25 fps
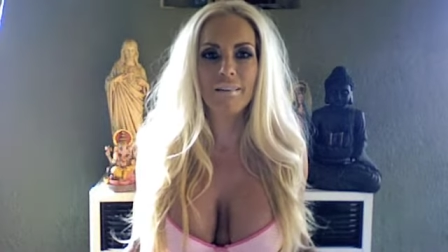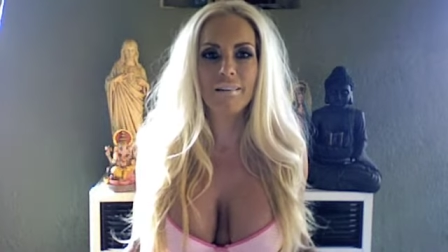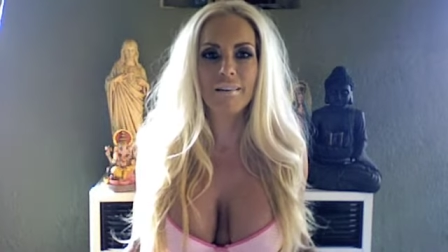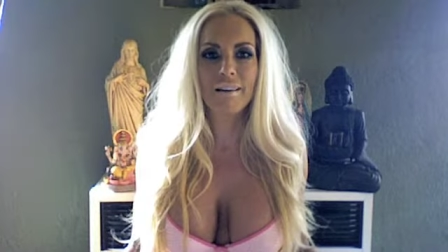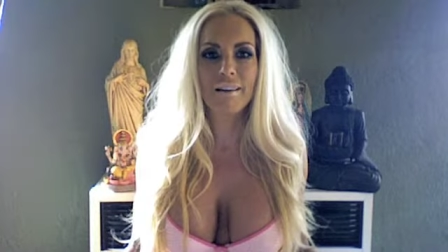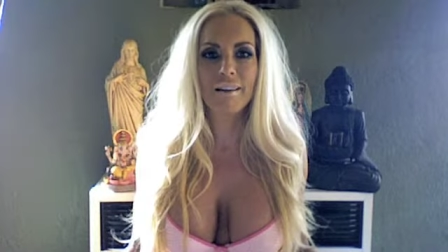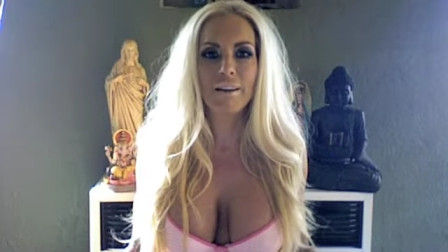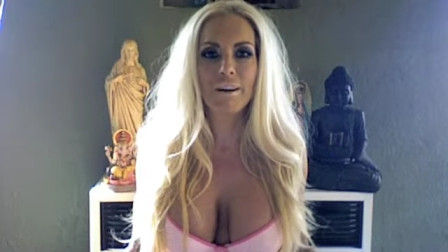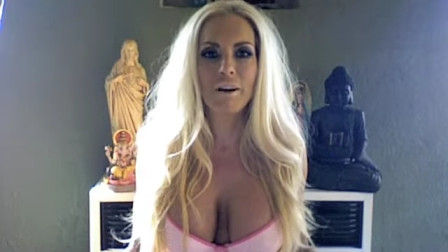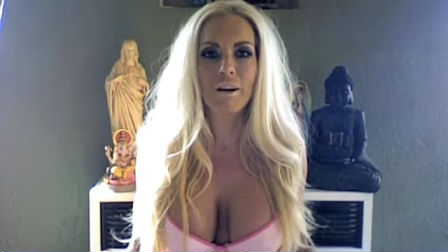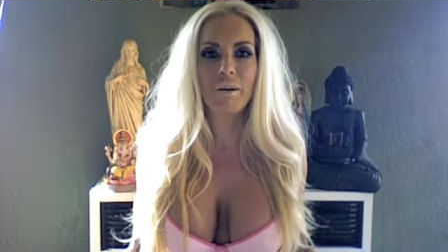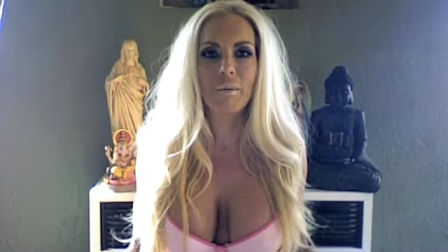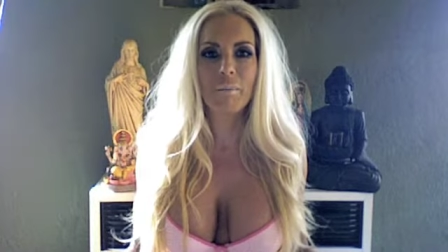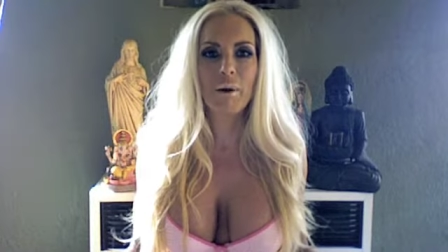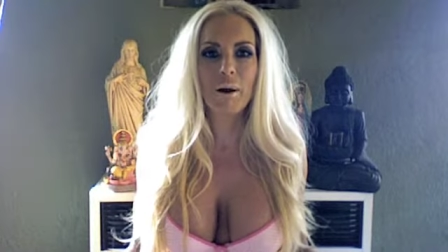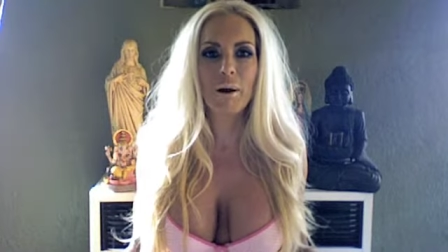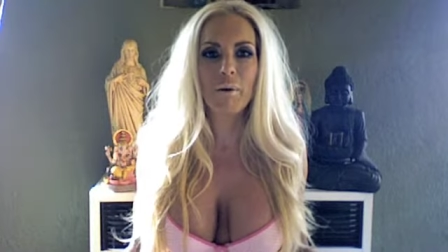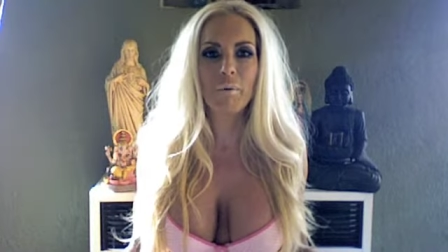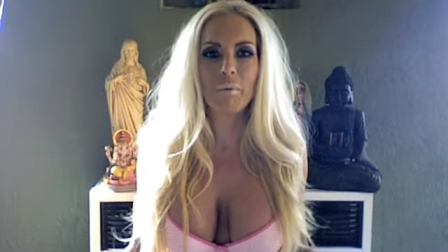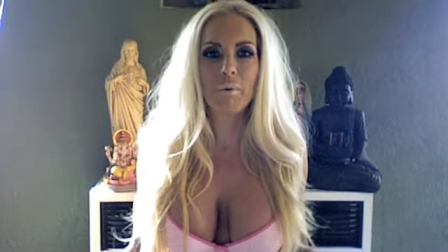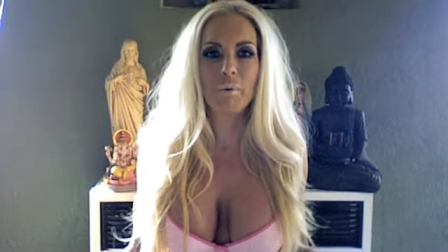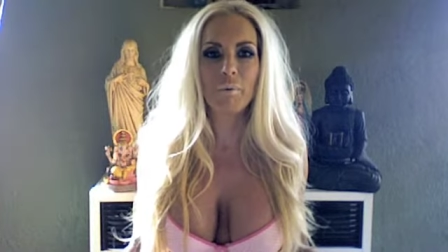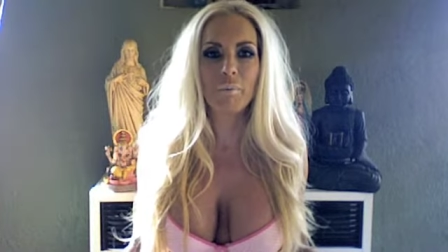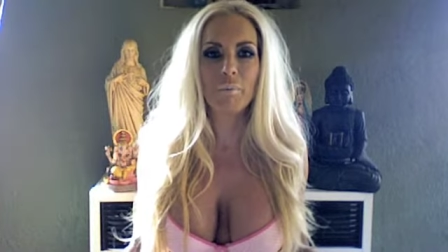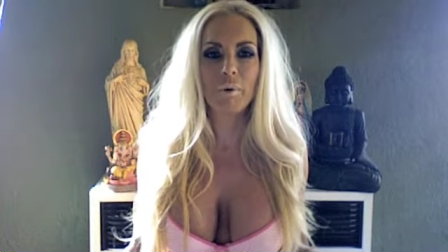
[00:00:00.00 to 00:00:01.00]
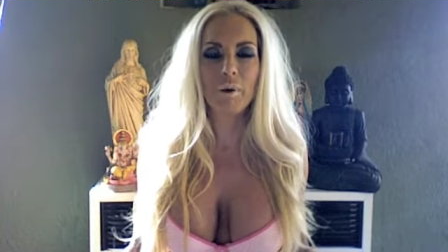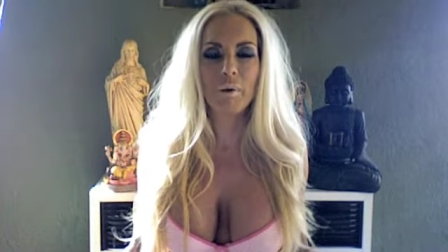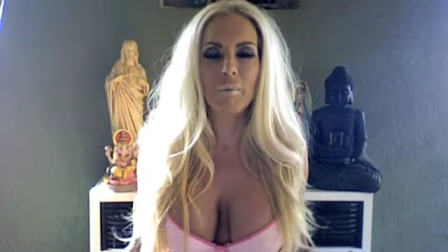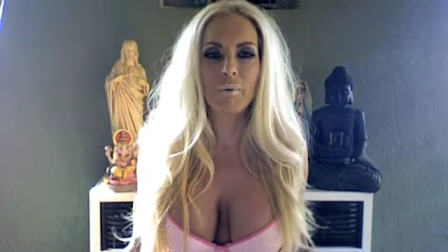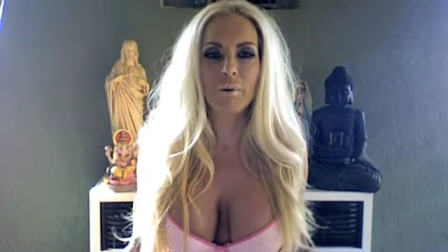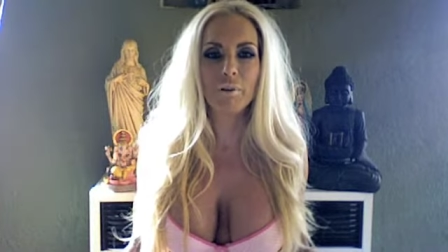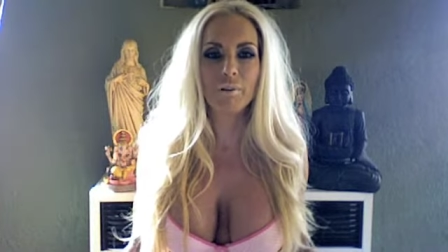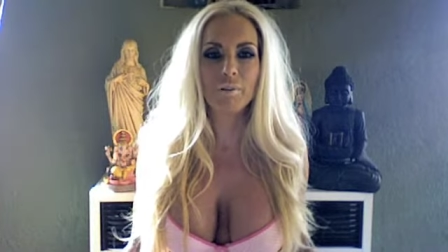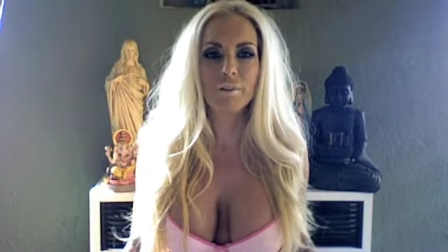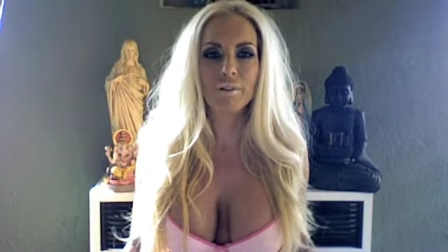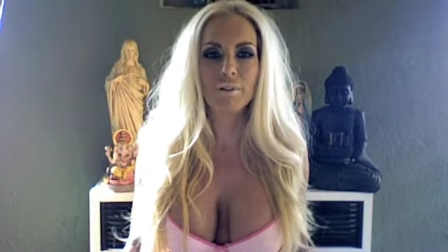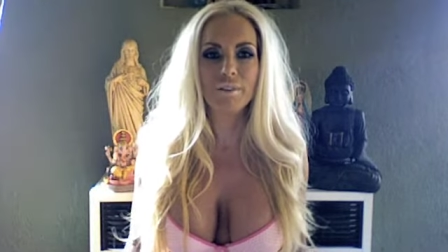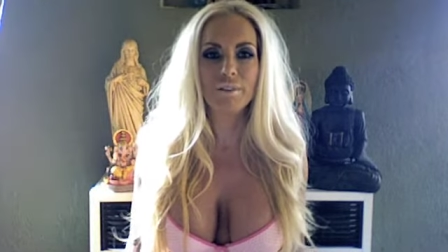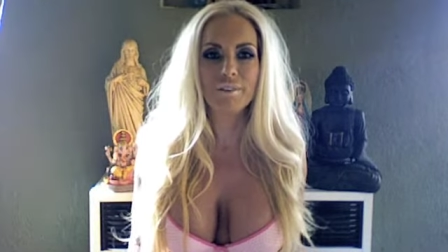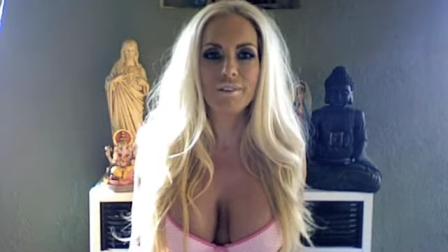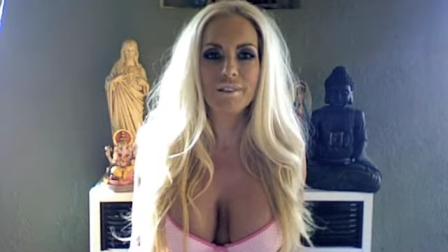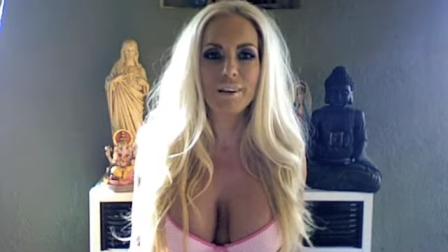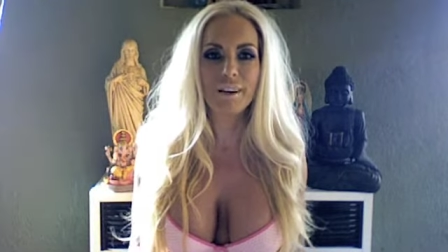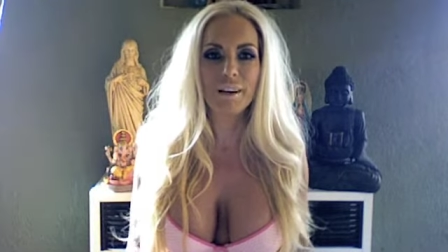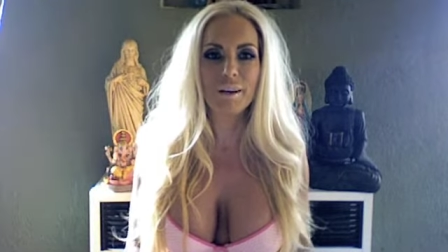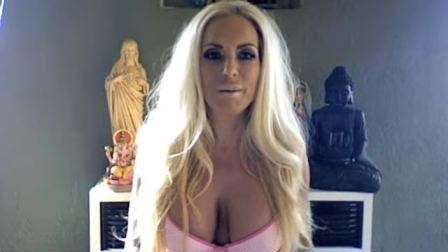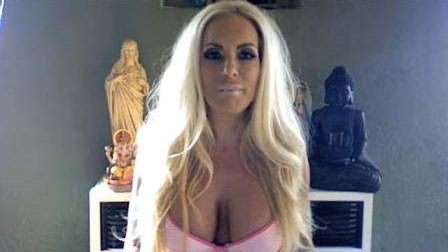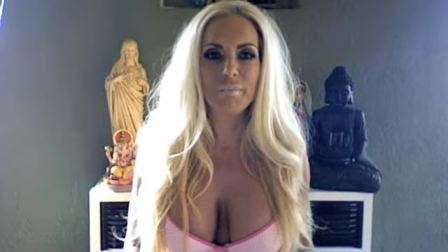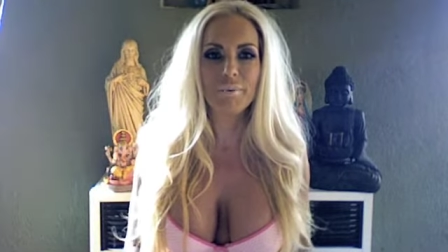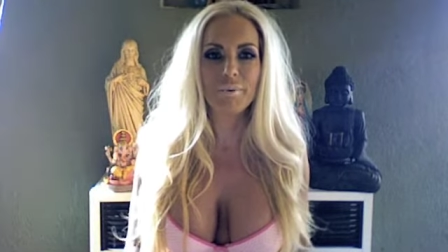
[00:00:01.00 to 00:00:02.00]
I care about when we went to the
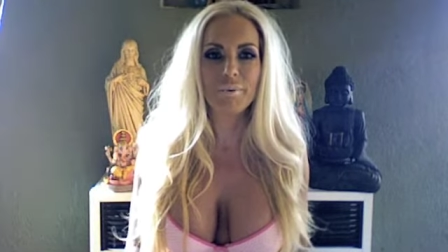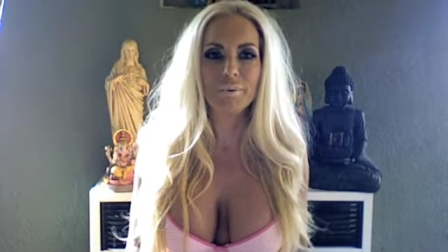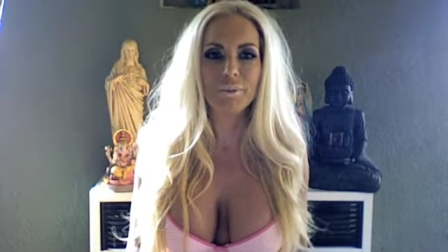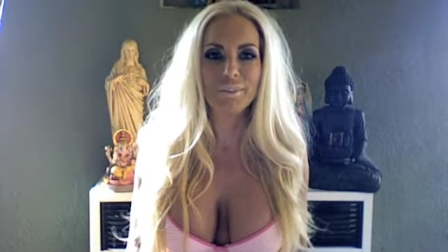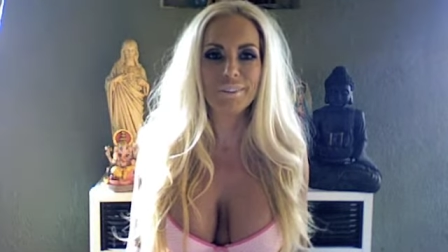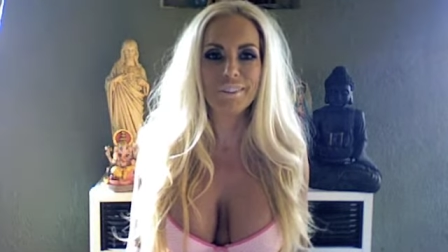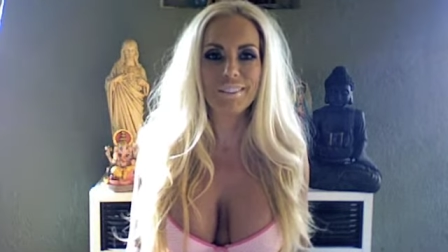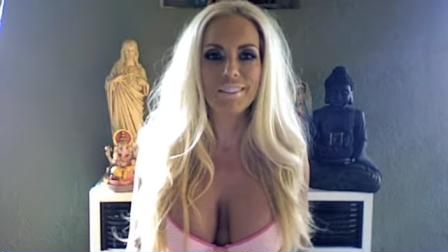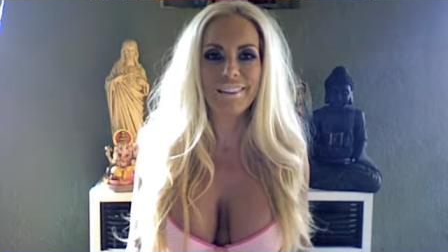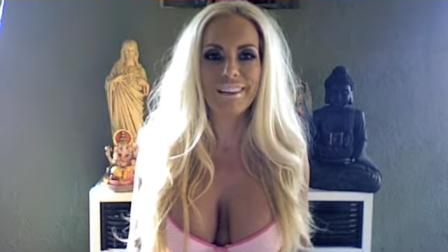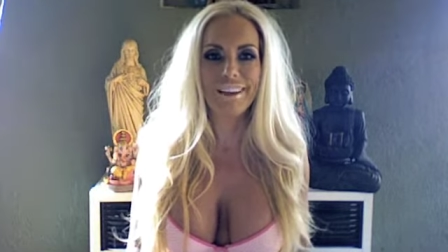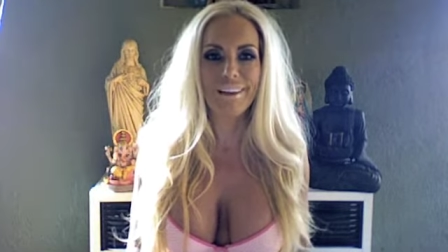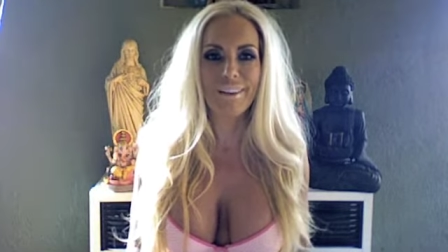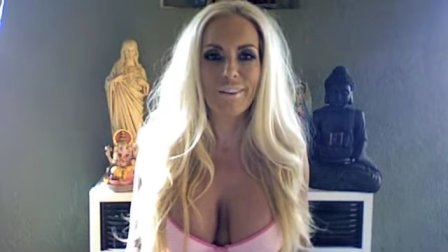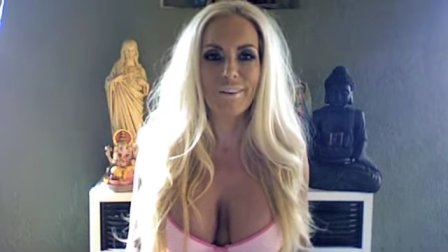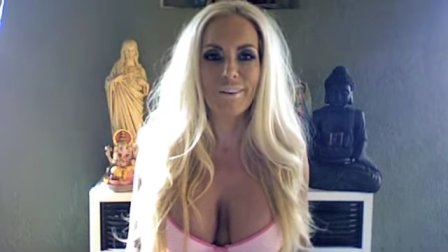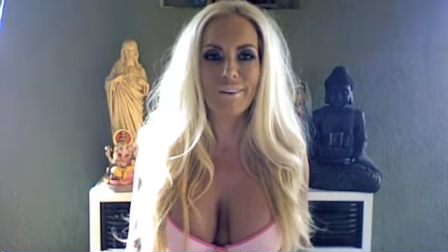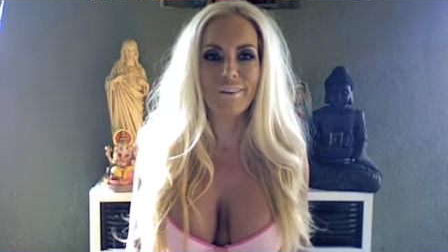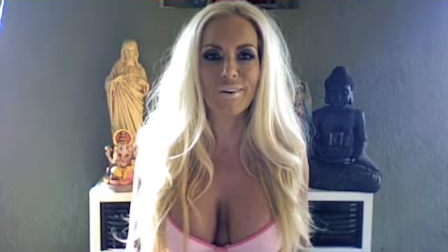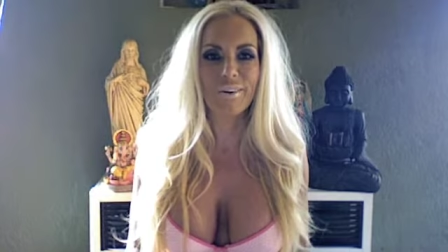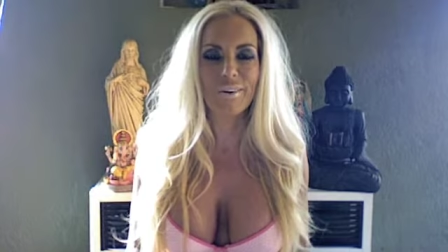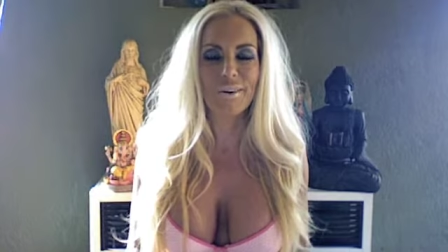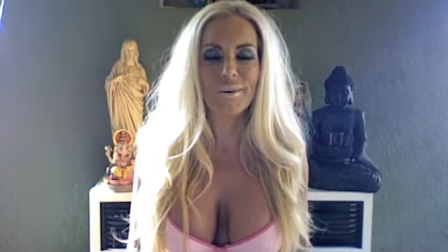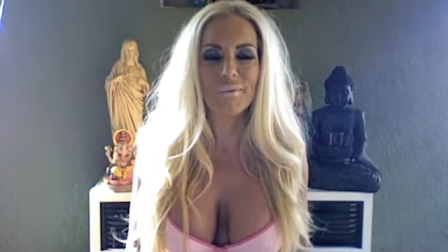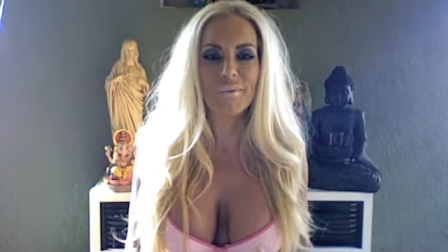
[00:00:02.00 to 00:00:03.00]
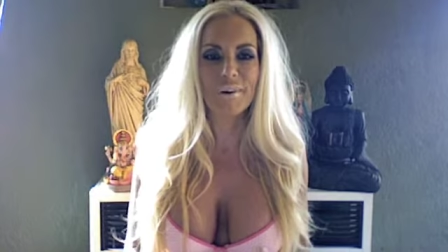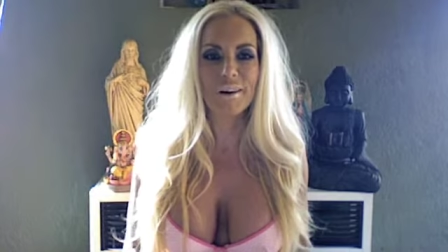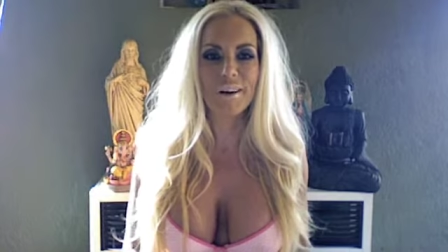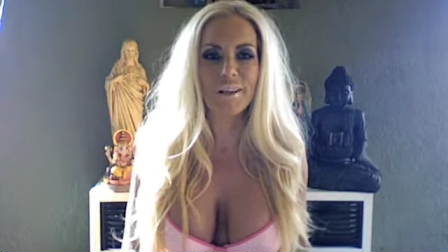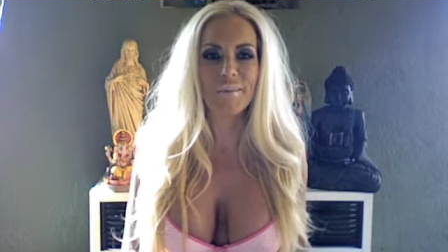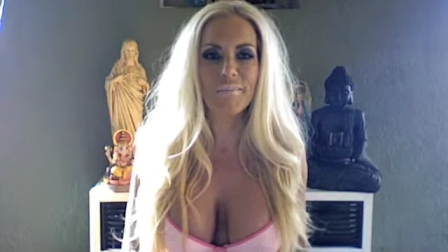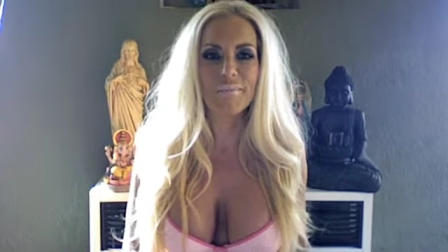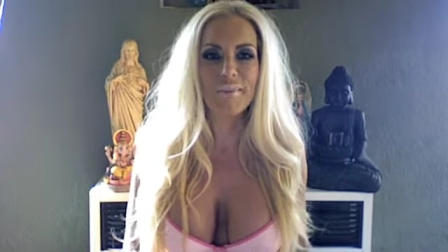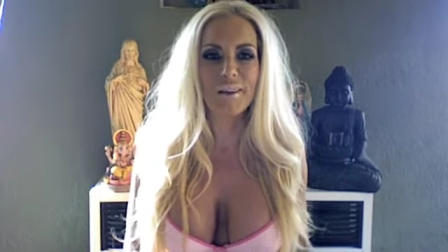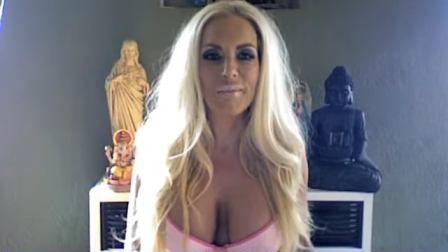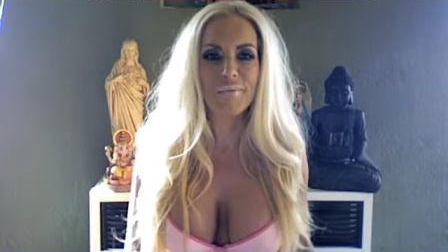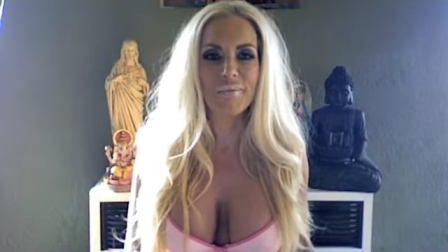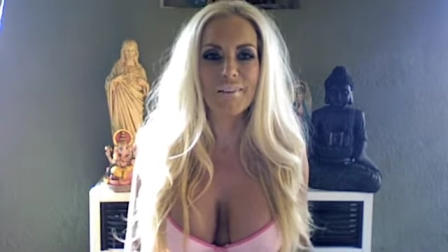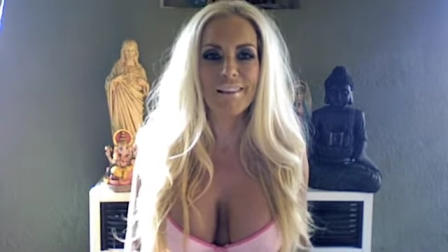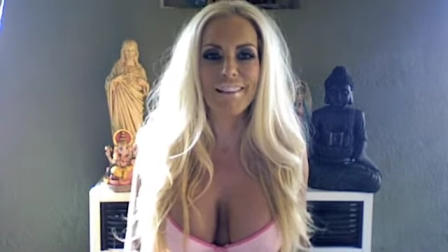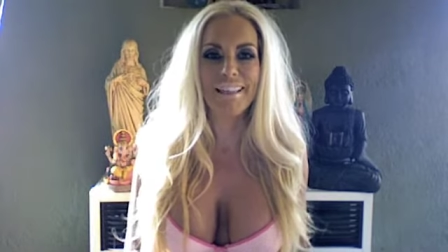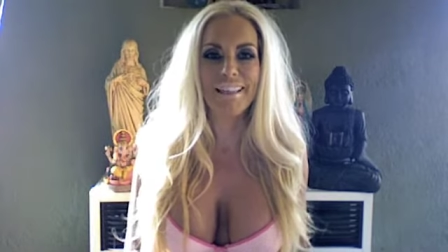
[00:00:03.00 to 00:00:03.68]
tide pools together or when he made me